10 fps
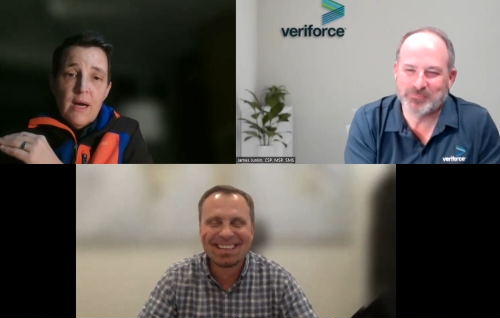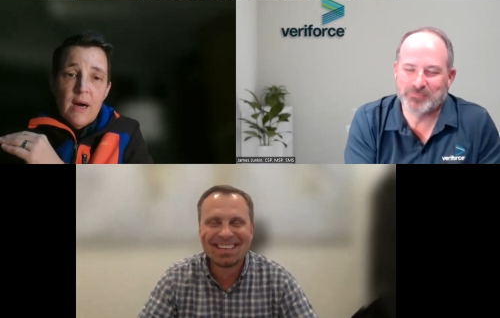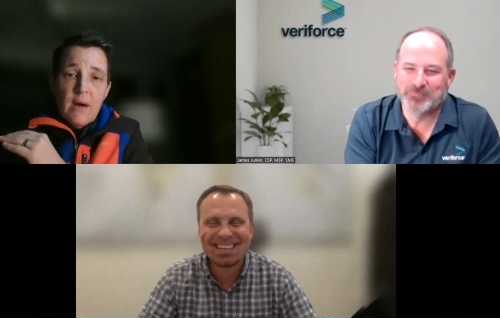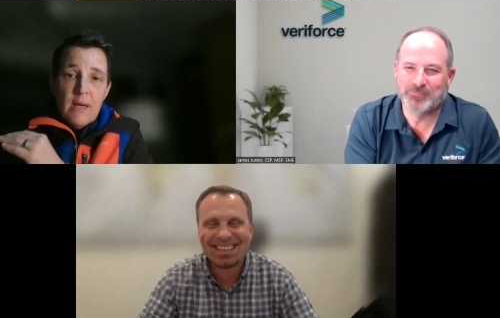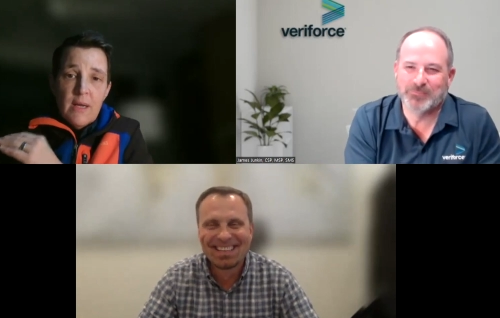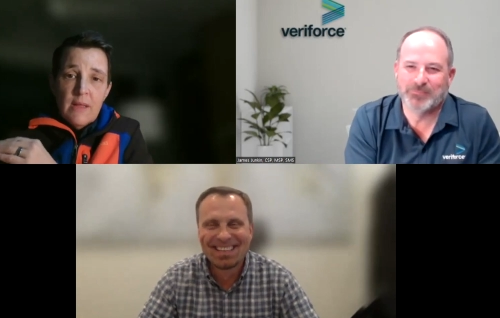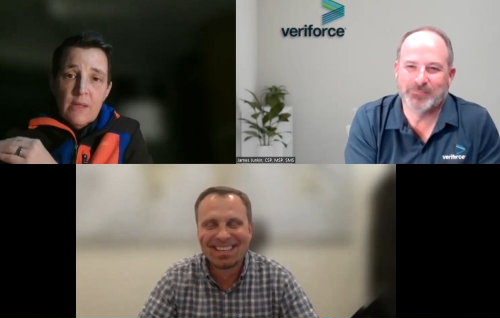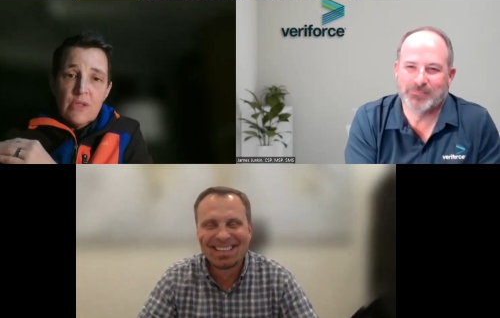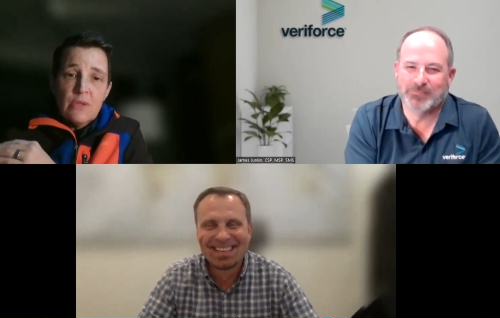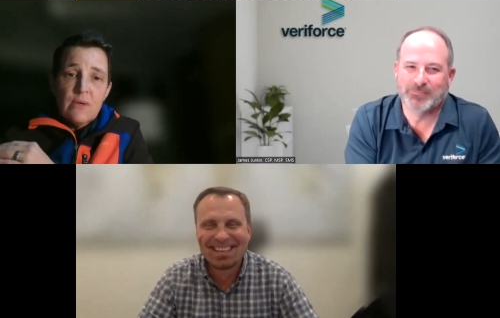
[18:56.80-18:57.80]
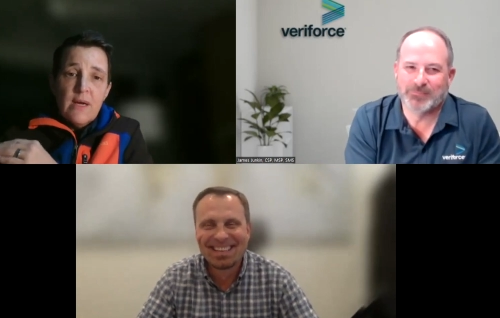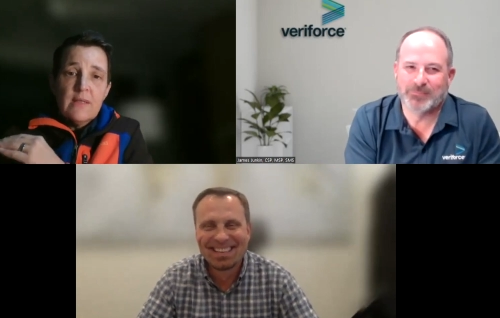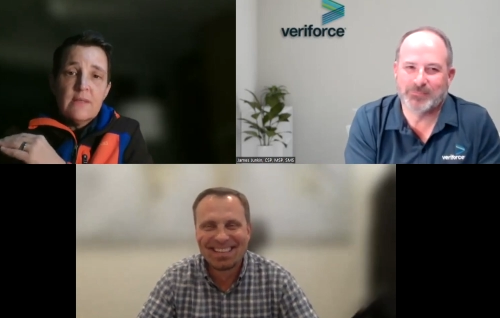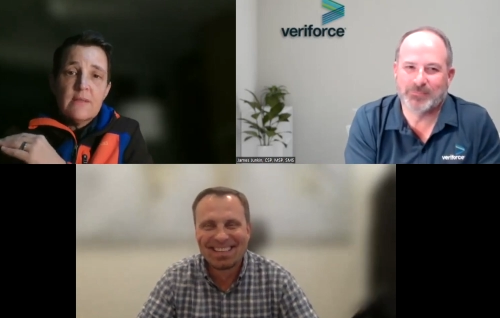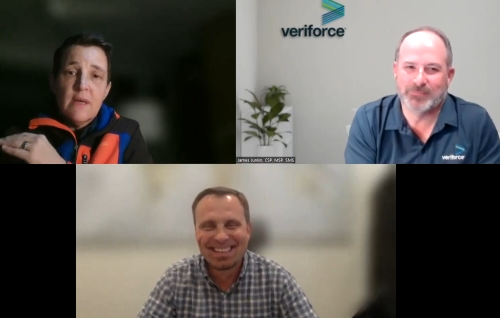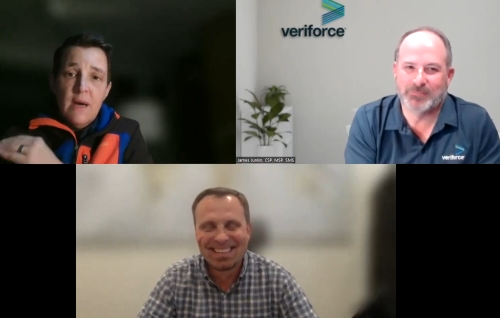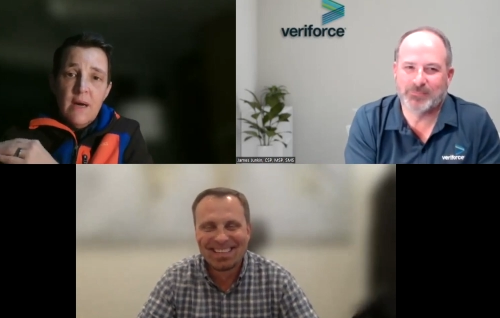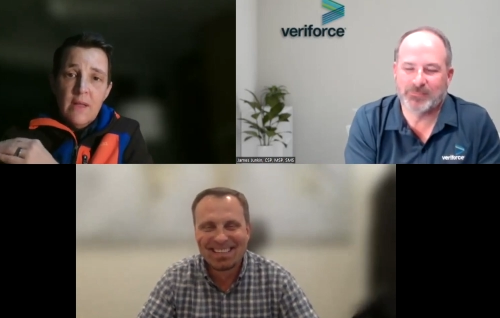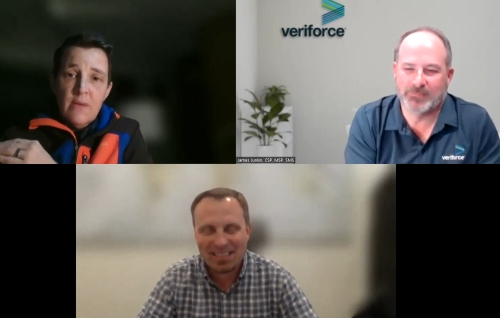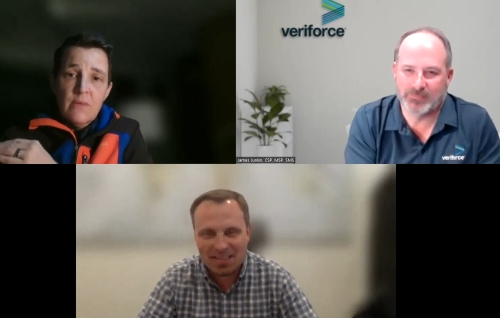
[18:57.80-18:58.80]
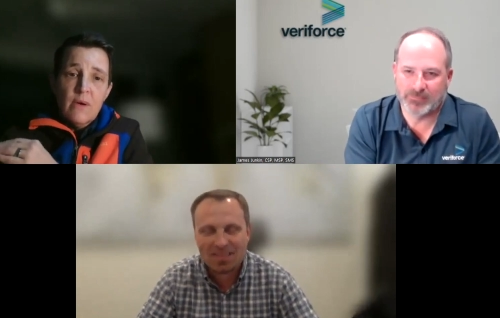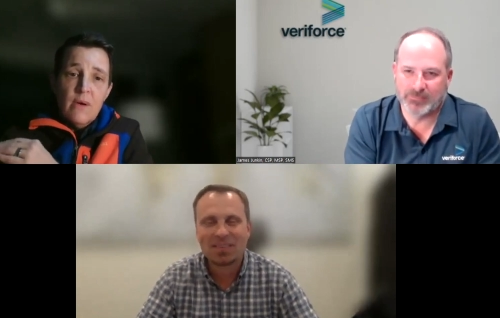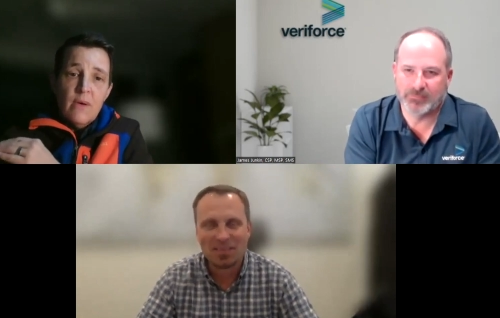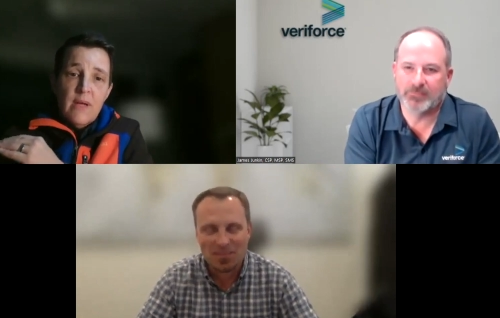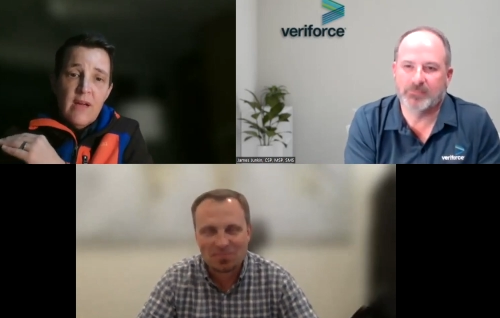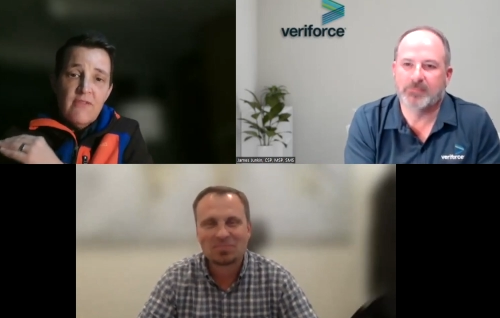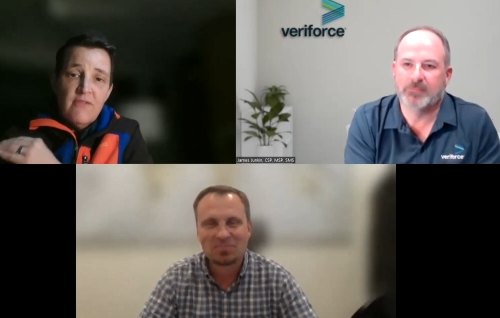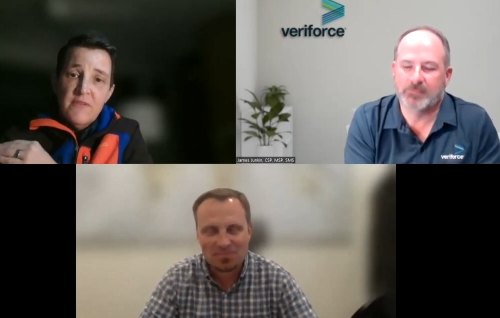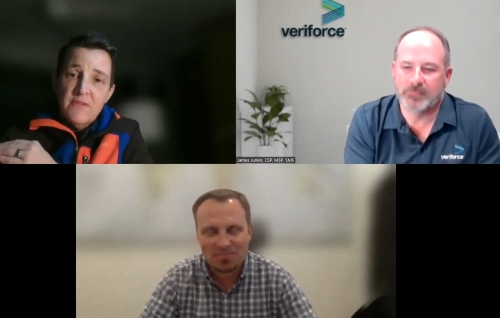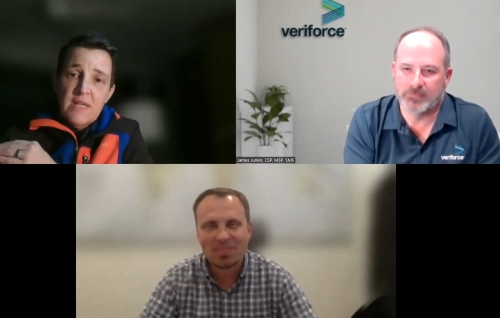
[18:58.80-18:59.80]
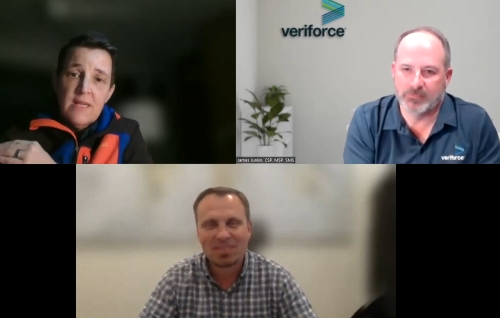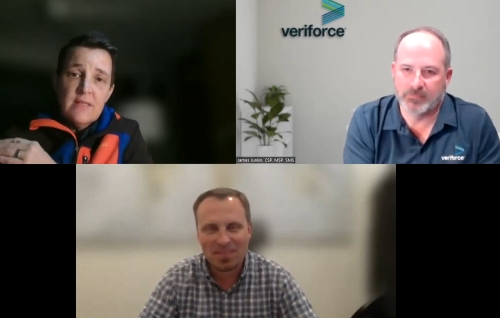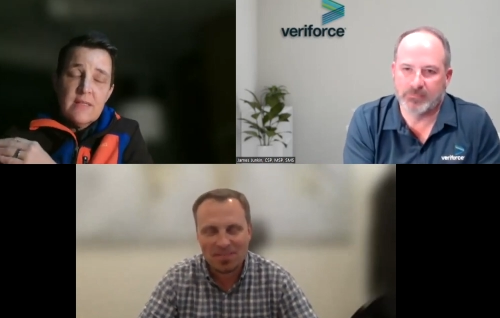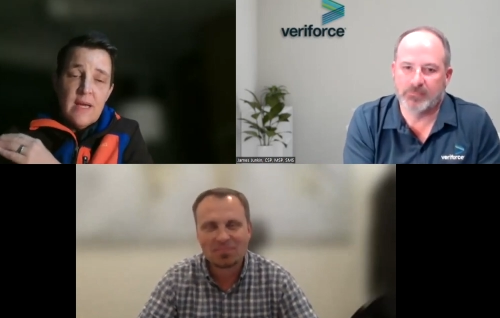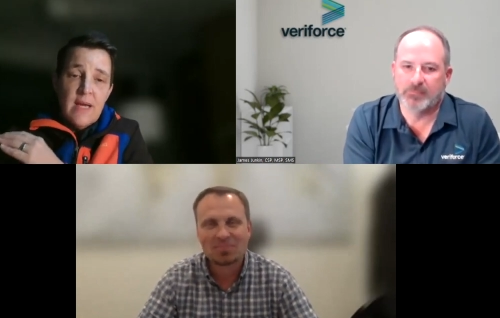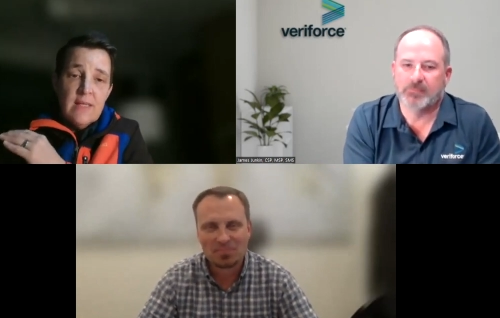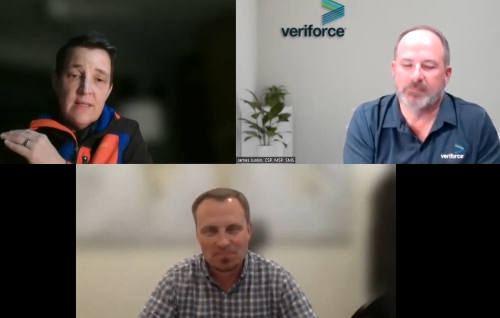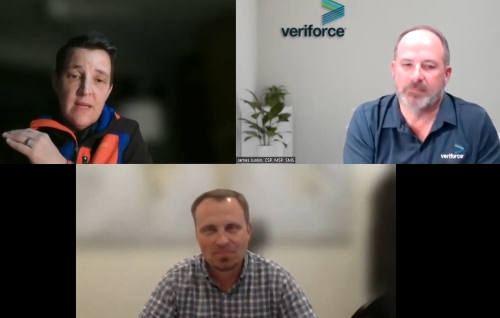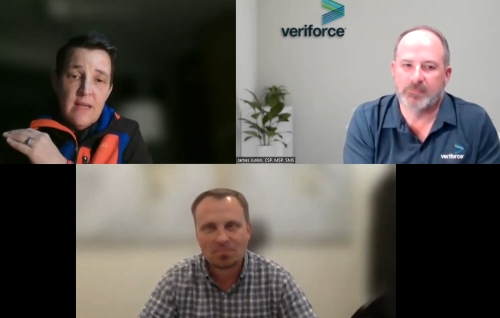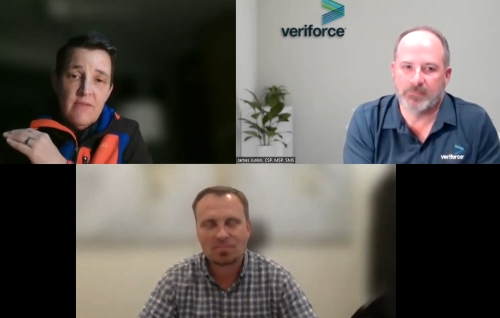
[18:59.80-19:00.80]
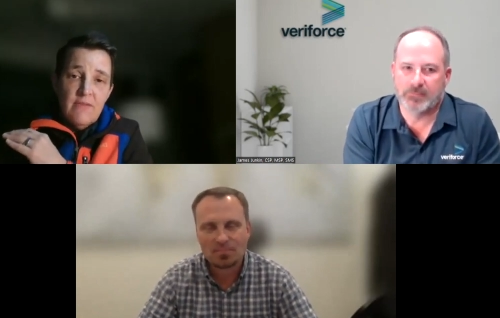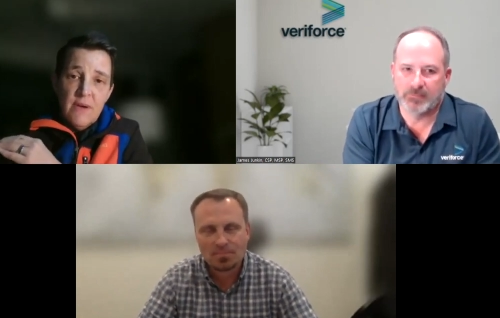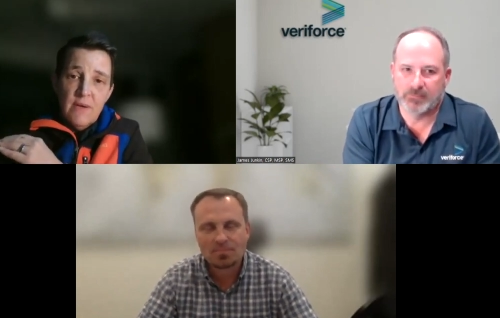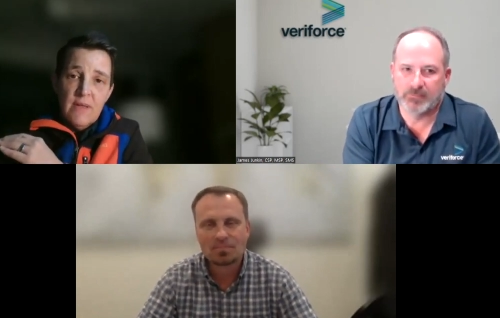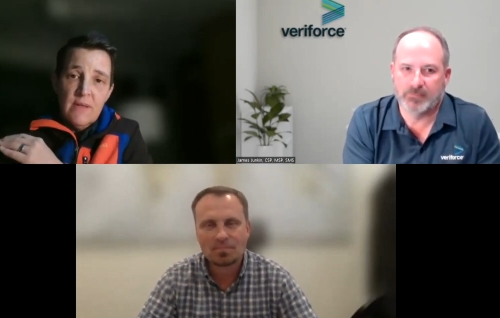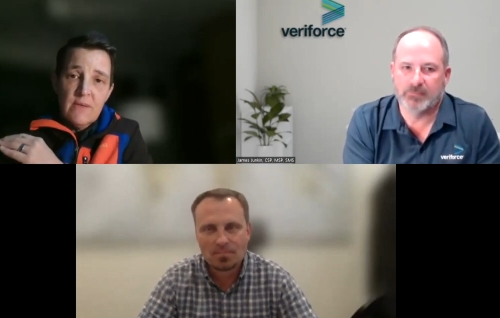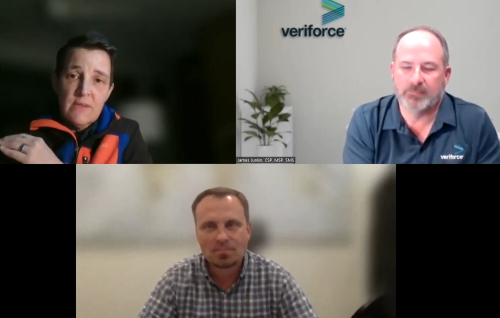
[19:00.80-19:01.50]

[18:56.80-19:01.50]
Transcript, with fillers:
Speaker 1: are in their trucks on the road, have 15 sites, and have very little